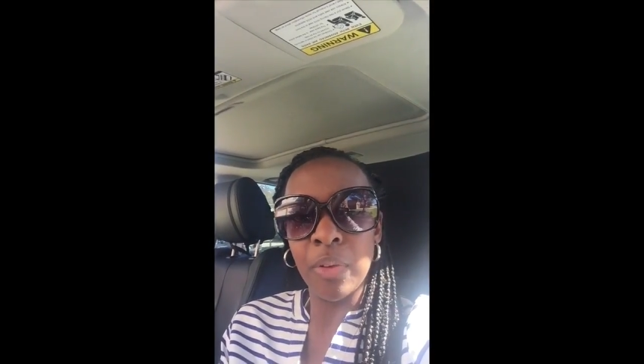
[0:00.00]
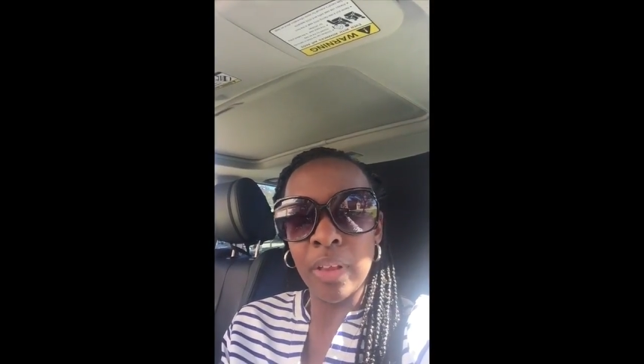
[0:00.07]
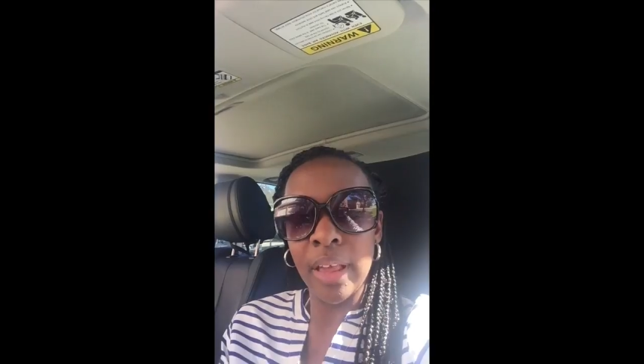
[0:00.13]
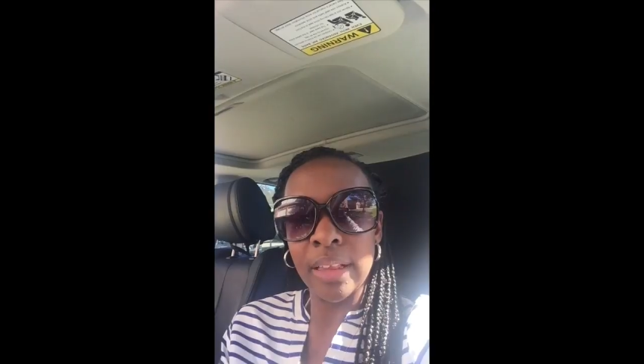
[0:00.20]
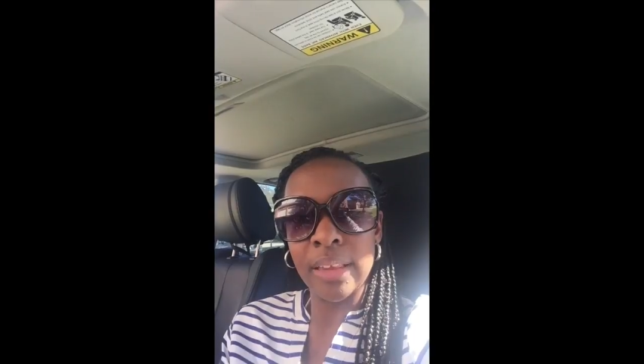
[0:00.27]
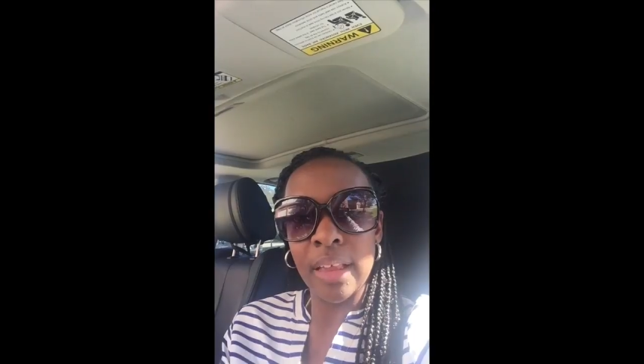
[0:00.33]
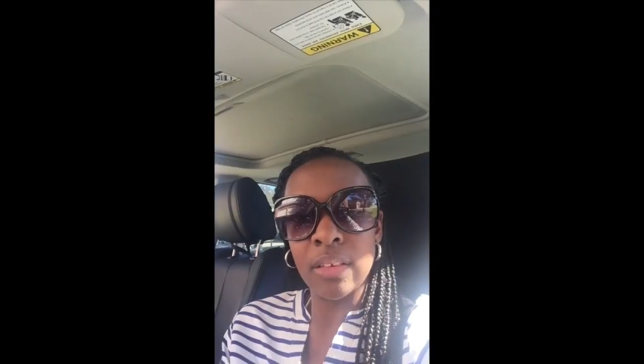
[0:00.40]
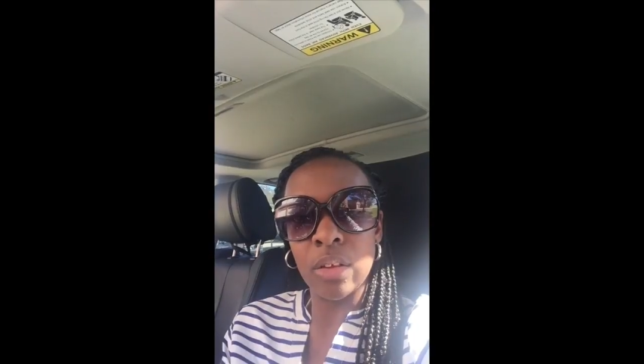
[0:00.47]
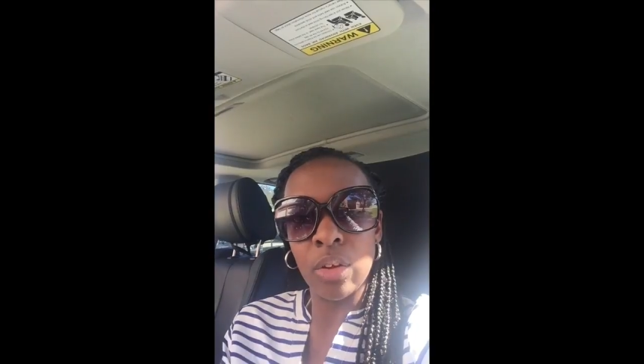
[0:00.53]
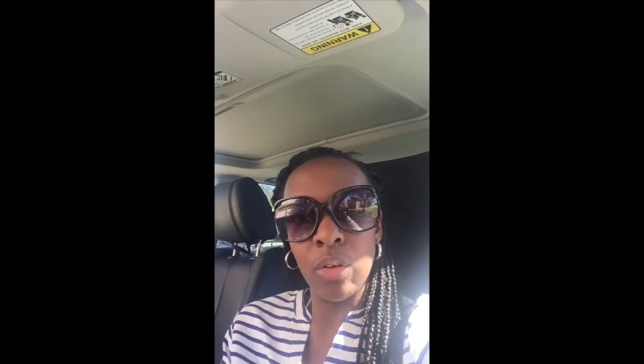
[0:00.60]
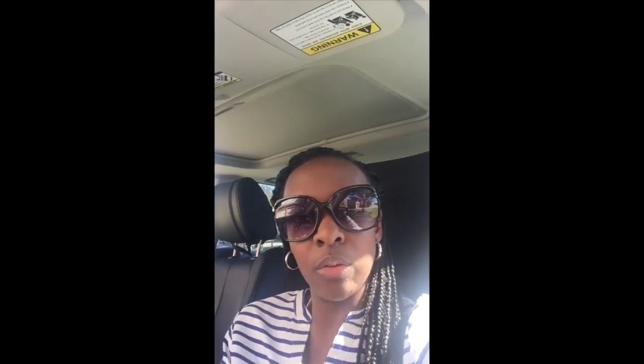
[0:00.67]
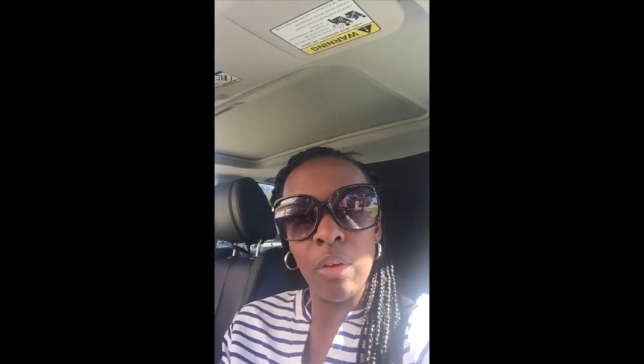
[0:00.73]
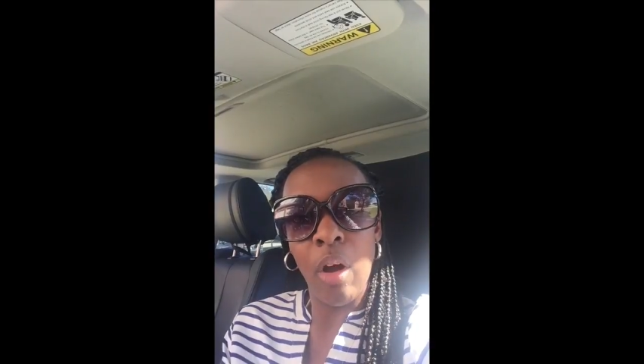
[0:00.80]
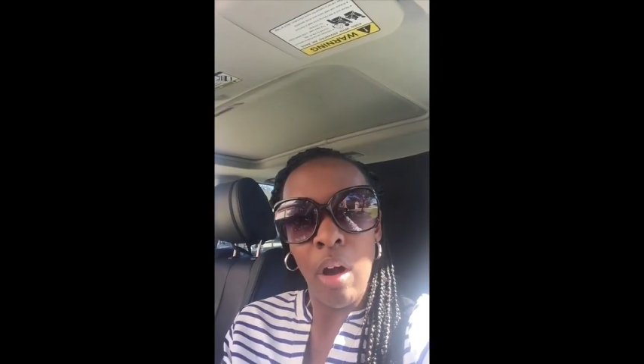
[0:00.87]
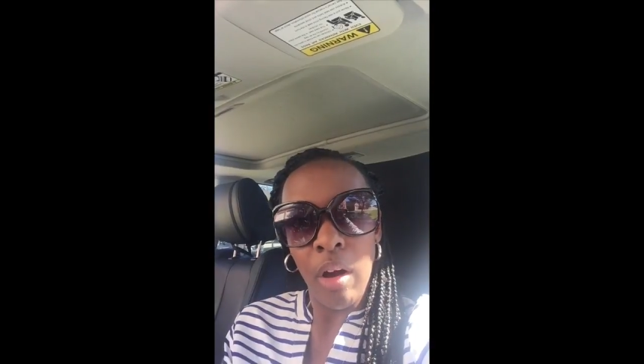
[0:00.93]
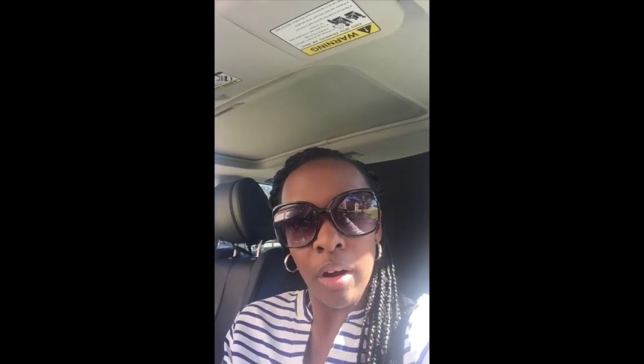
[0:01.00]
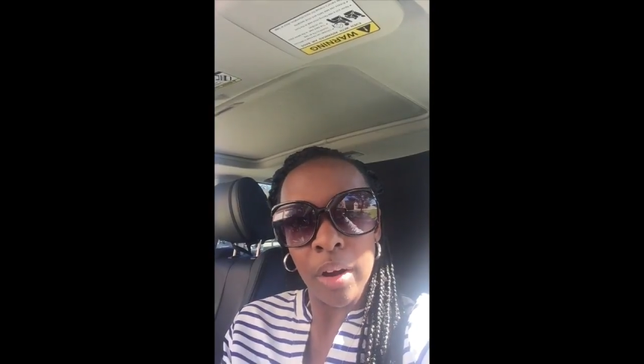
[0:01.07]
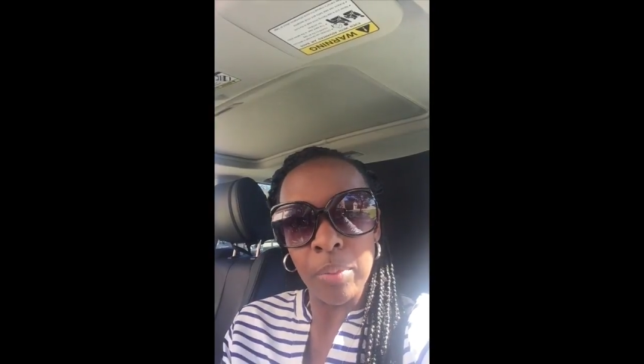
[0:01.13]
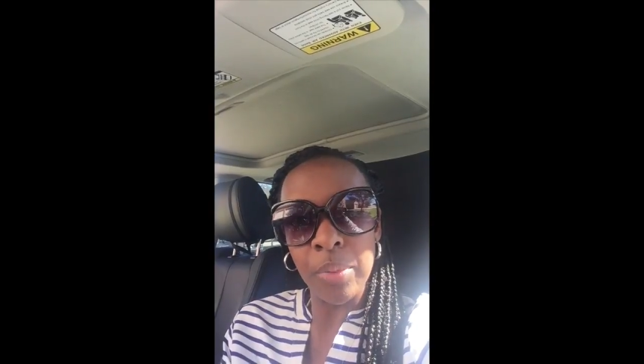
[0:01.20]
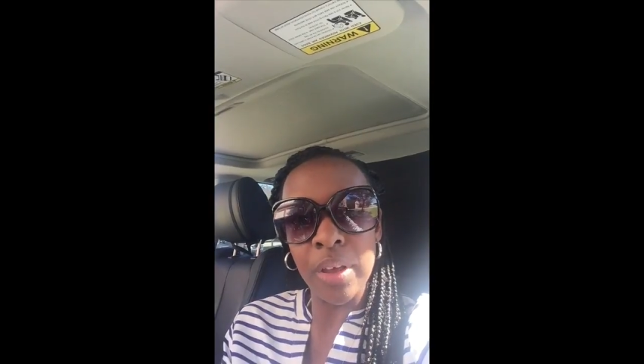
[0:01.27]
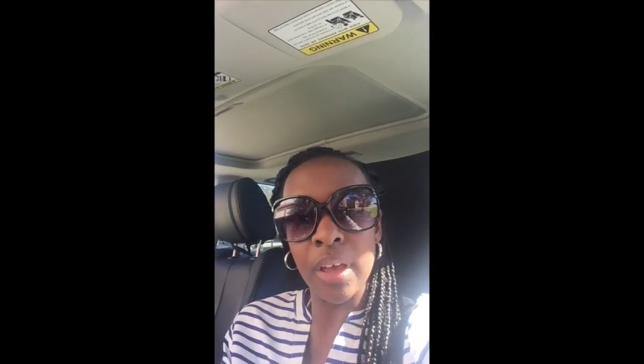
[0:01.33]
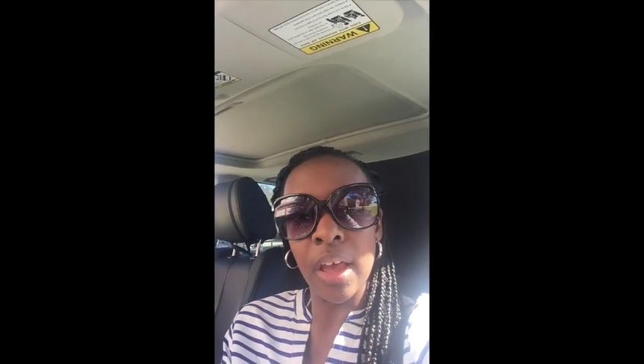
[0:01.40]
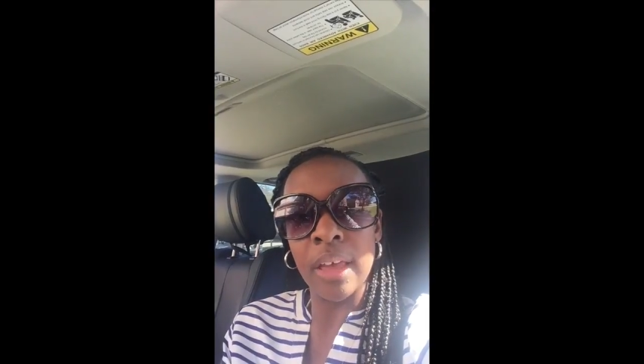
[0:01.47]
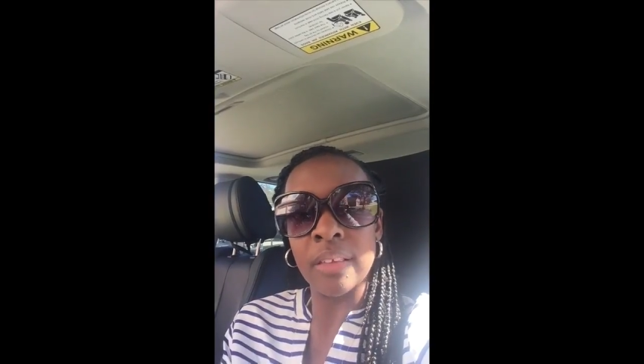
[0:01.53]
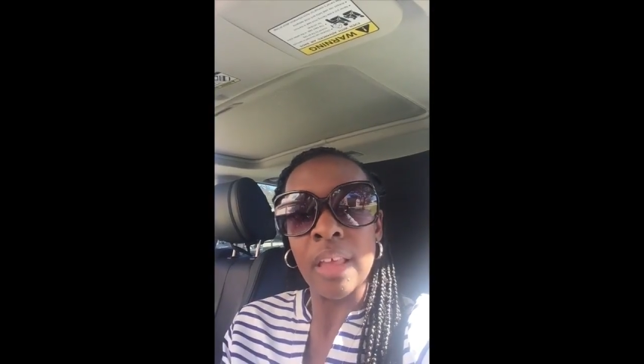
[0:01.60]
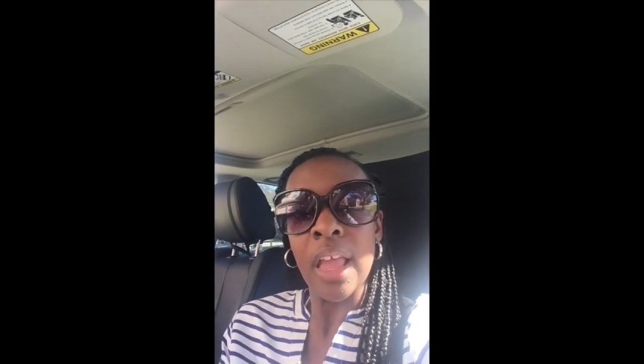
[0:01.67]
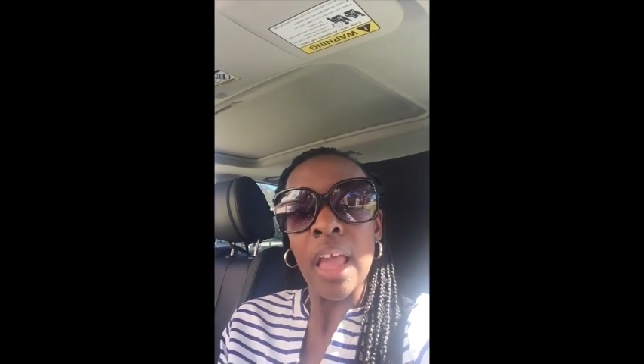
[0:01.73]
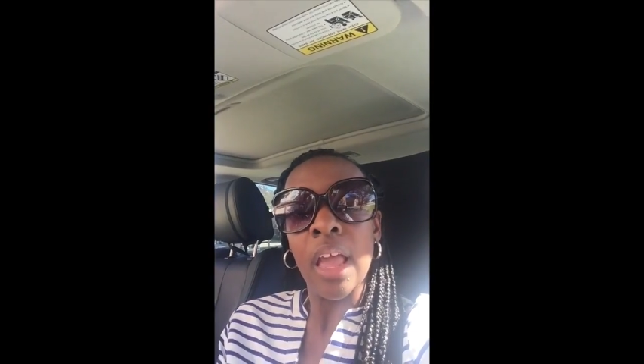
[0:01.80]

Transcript: feel like that's a little hard because